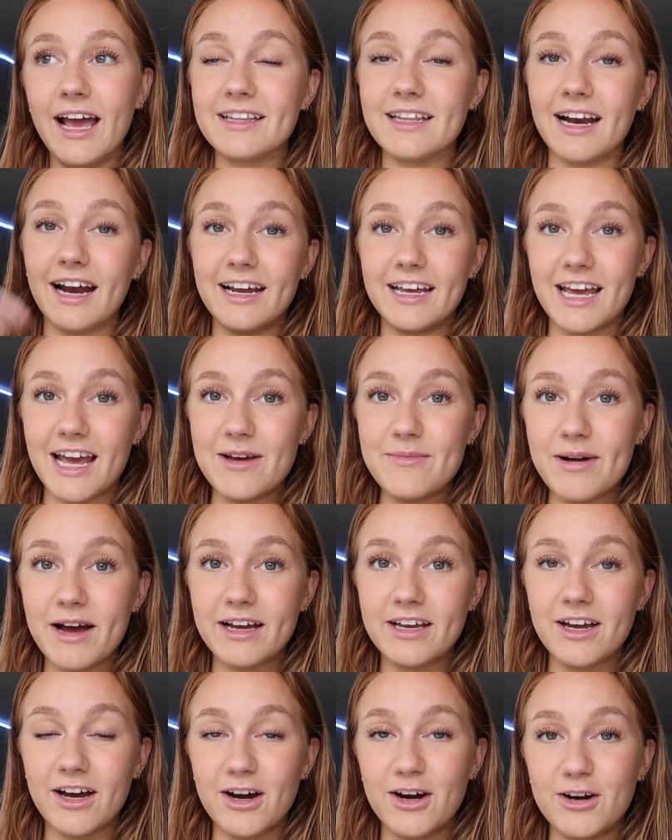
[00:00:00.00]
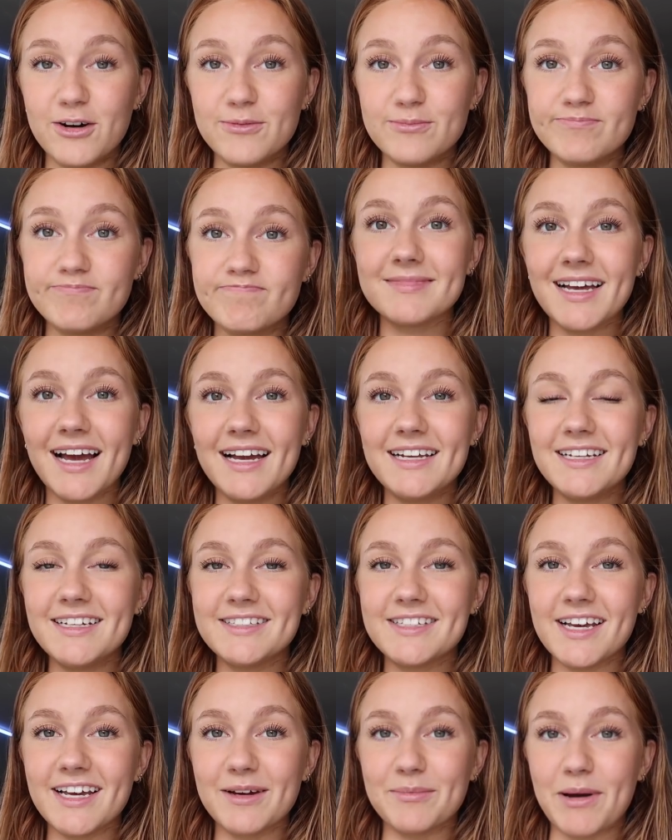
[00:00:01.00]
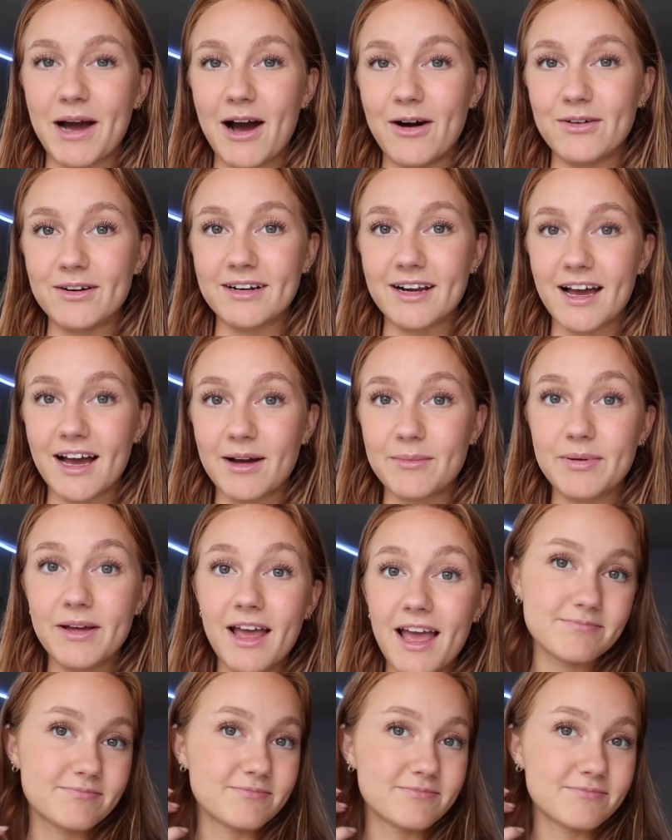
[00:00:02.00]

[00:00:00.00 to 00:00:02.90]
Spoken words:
Then I came back home. I did take a power nap,